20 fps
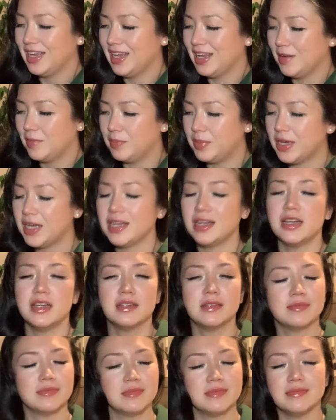But
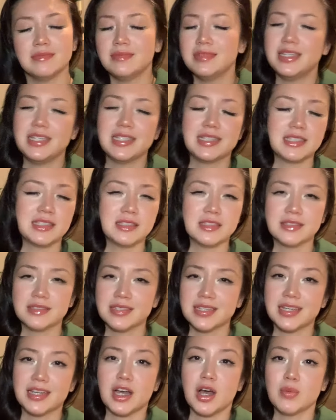
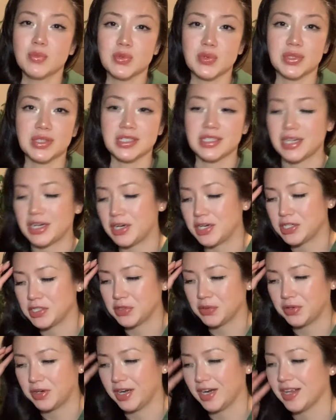it comes with the
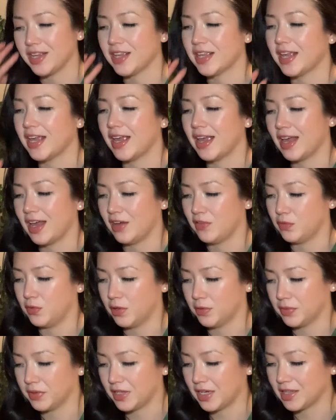territory. You can't have
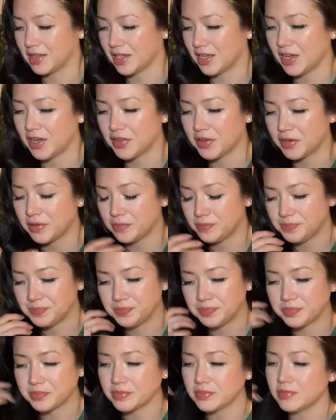one without the other.
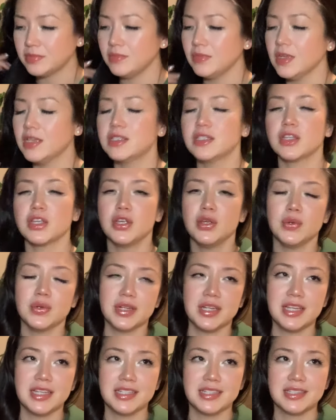It's
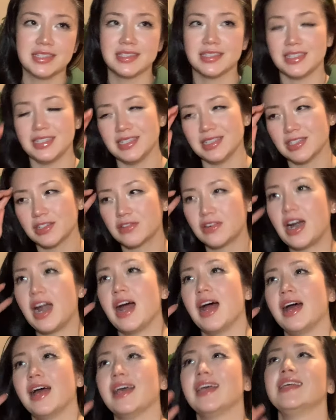cuteness, it's
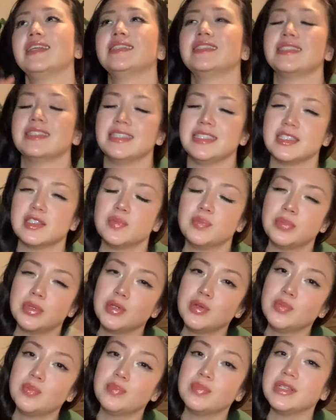cries, it's
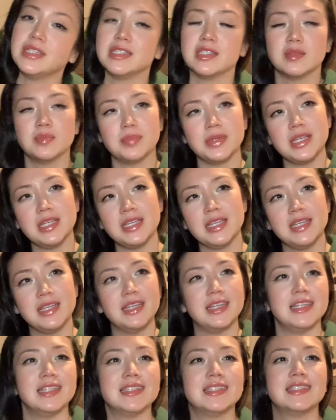poop, it's pee,
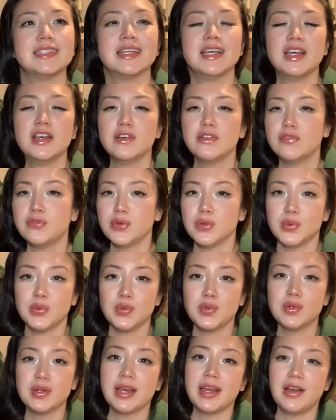it's
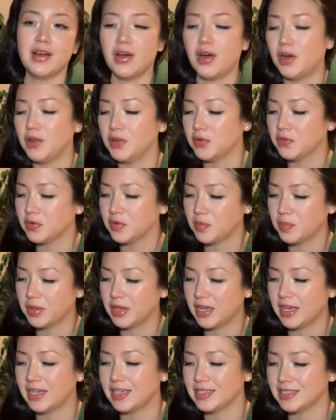food all over the
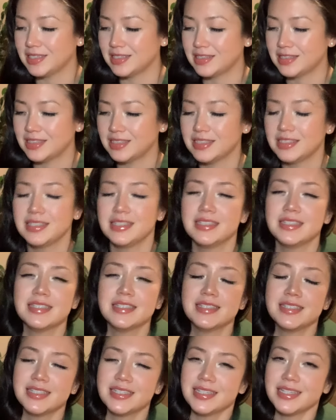place.
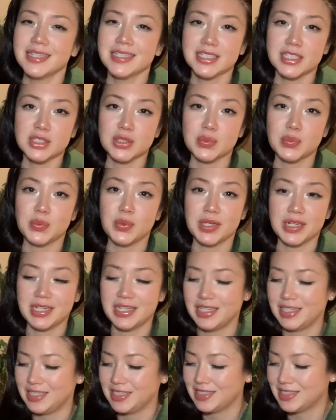It's just what it
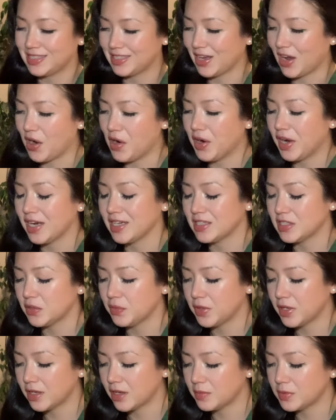is. All right, so
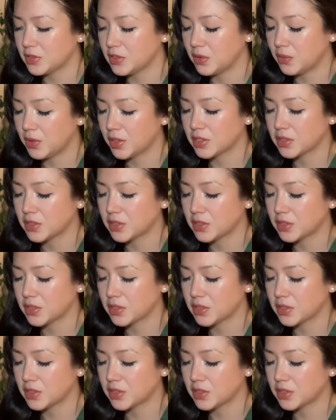when it comes to your work,